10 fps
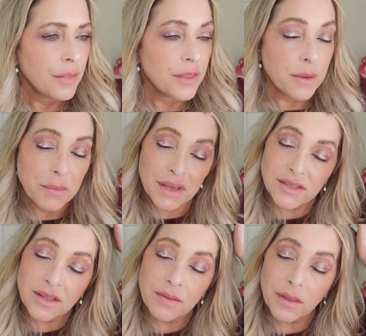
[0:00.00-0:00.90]
the
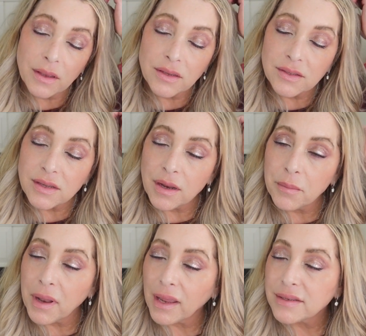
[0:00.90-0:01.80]
amazing thing is that
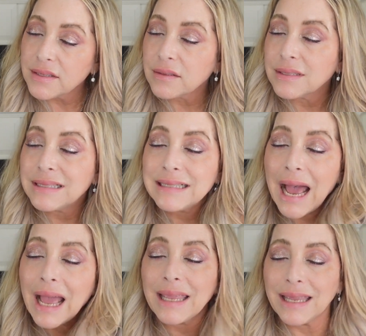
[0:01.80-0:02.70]
I'm not
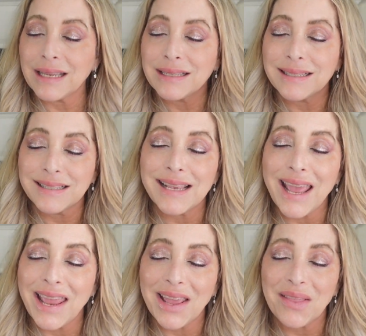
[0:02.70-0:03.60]
dying to
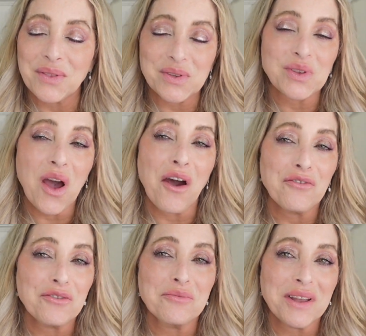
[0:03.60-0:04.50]
take this
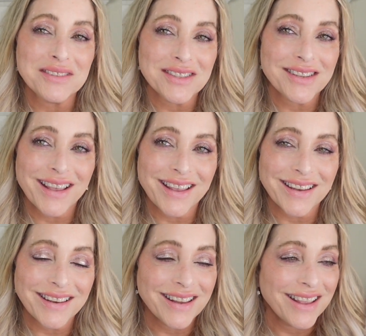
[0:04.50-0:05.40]
off of my
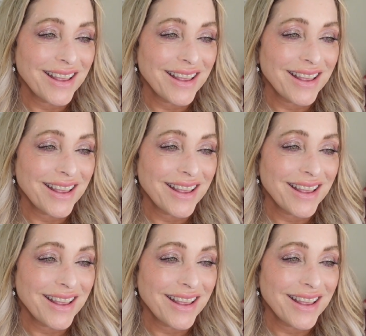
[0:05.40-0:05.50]
skin.